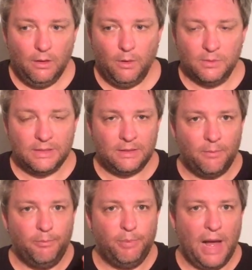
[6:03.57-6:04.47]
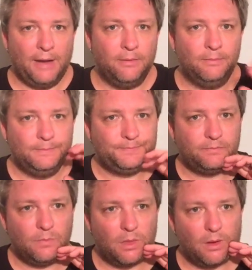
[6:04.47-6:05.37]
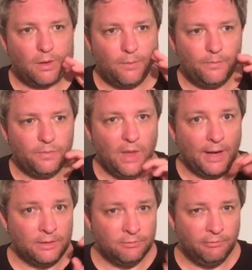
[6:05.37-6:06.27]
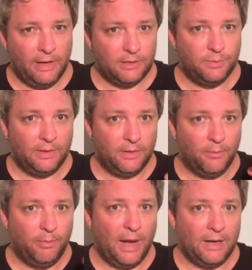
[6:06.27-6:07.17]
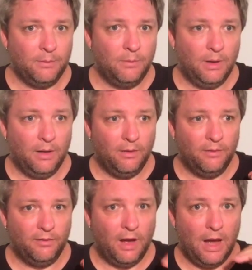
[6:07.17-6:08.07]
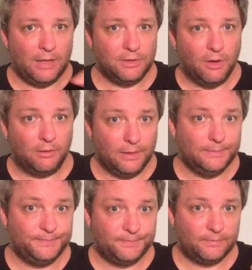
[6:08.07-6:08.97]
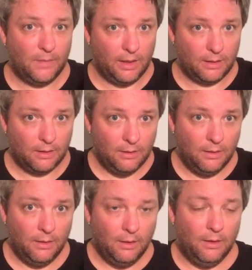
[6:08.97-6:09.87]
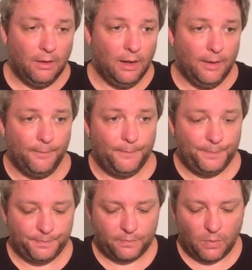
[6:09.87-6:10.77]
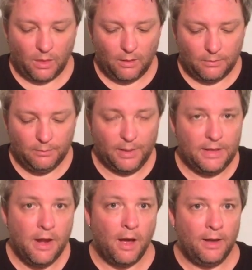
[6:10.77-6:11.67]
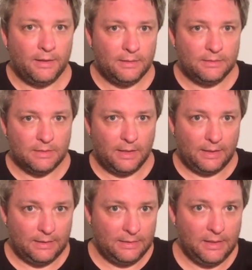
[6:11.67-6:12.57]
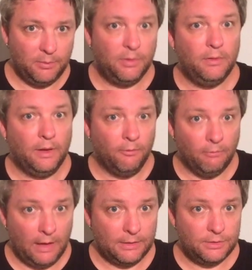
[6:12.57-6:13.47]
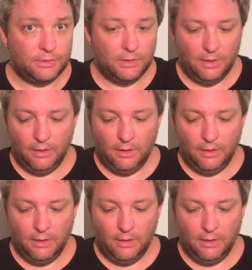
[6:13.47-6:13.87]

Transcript: like the bottom, not as rich, but the bottom of a hot chocolate, like but not as like deep and rich